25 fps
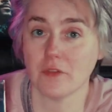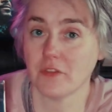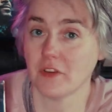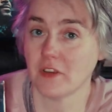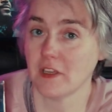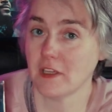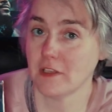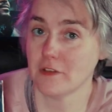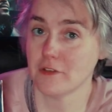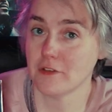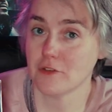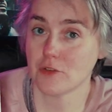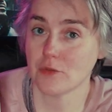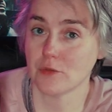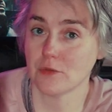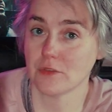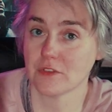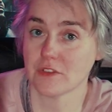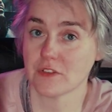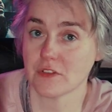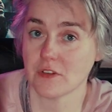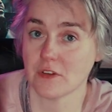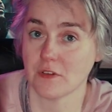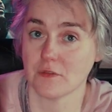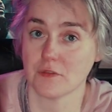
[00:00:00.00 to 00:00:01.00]
Hidden
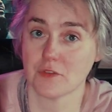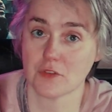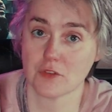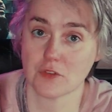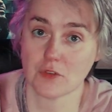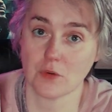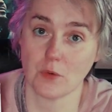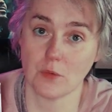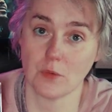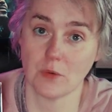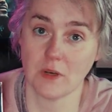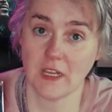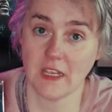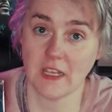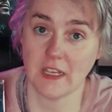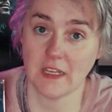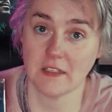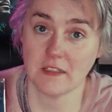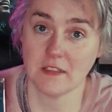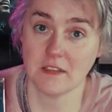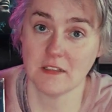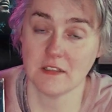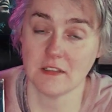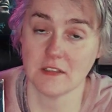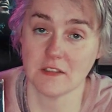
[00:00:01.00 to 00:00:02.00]
Jewels of Soul
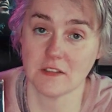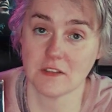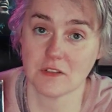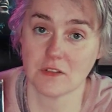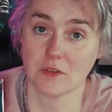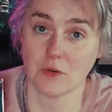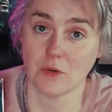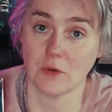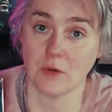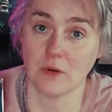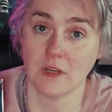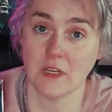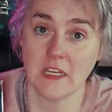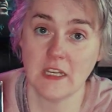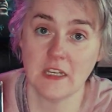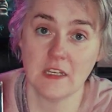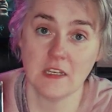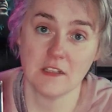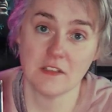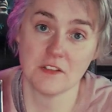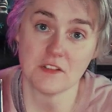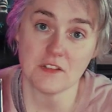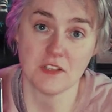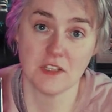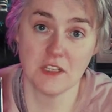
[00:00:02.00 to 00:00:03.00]
and Disco.
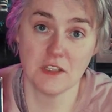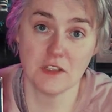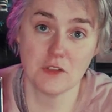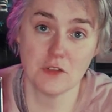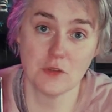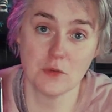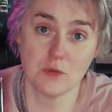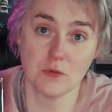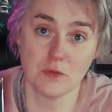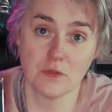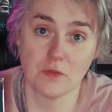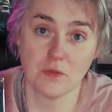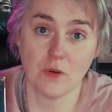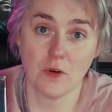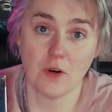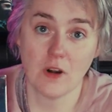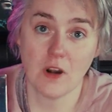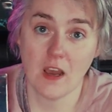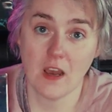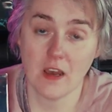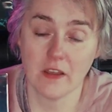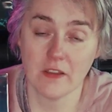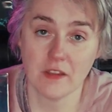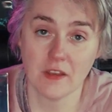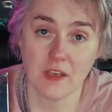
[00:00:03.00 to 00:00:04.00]
Stay tuned for
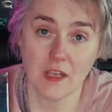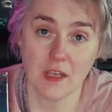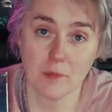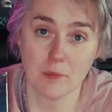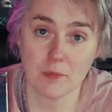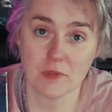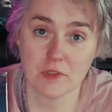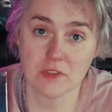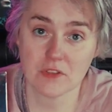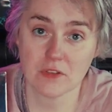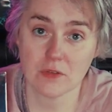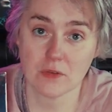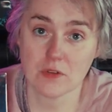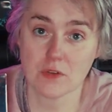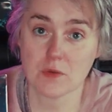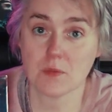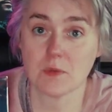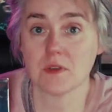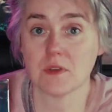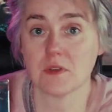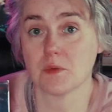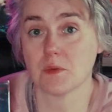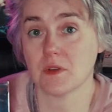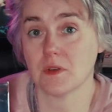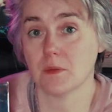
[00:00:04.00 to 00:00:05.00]
other episodes
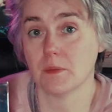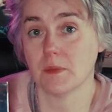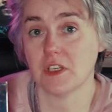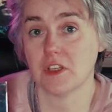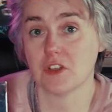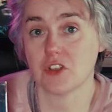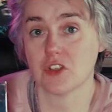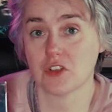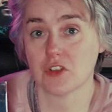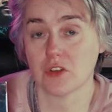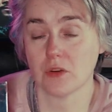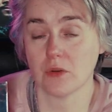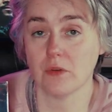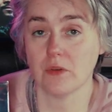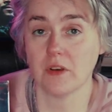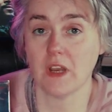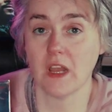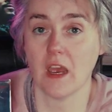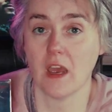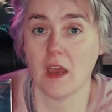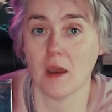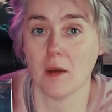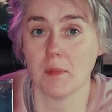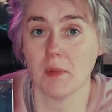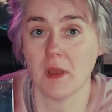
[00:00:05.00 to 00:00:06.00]
which will be shown
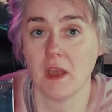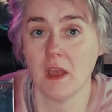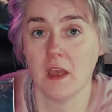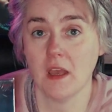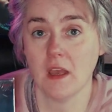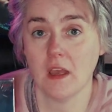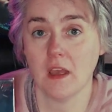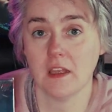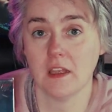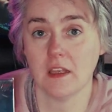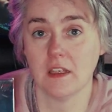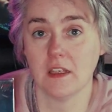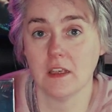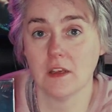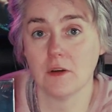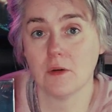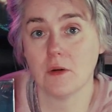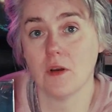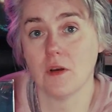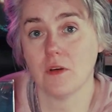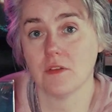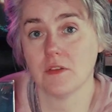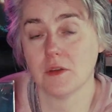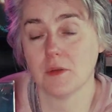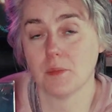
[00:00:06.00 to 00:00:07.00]
up here
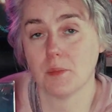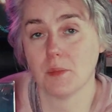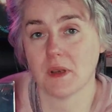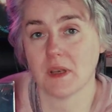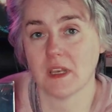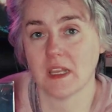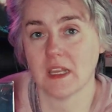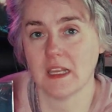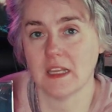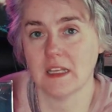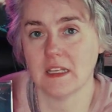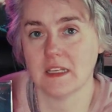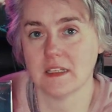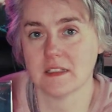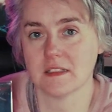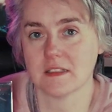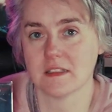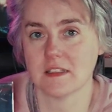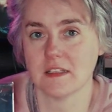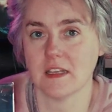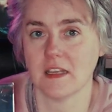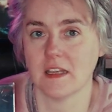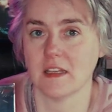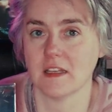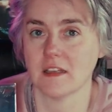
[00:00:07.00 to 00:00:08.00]
on the
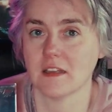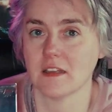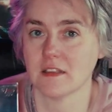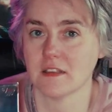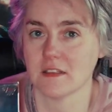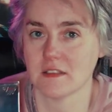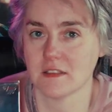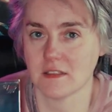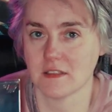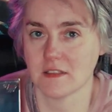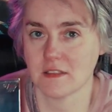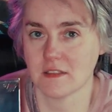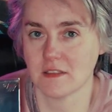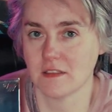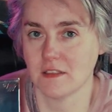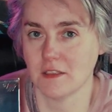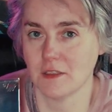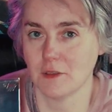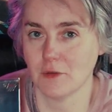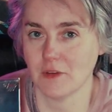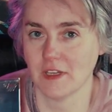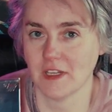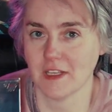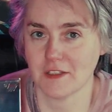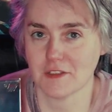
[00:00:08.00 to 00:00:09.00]
playlist, and I'll see
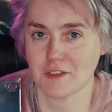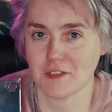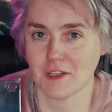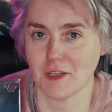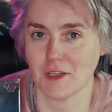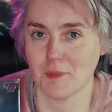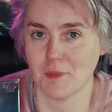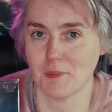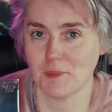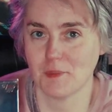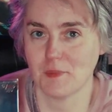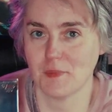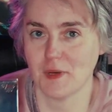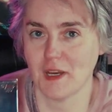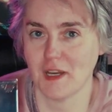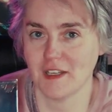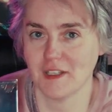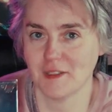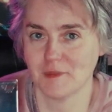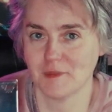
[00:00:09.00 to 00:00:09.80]
you next time. Bye.